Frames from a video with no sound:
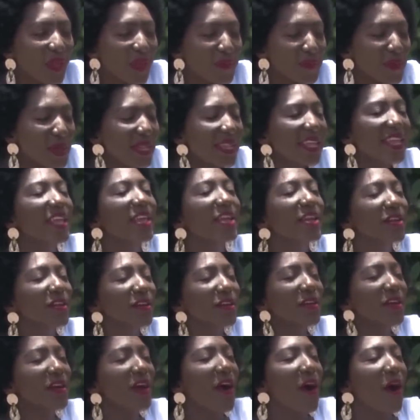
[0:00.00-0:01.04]
the
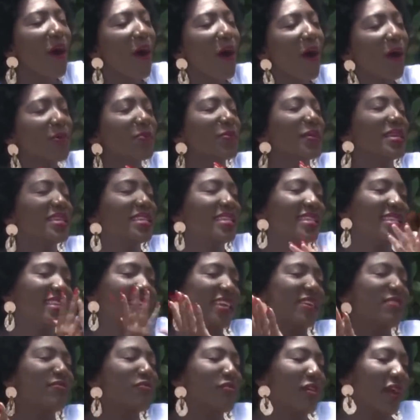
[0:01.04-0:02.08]
hair on my
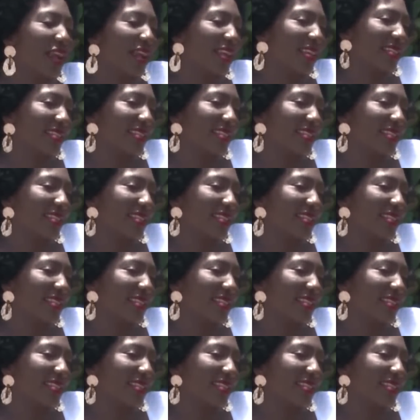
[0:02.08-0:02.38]
skin rise.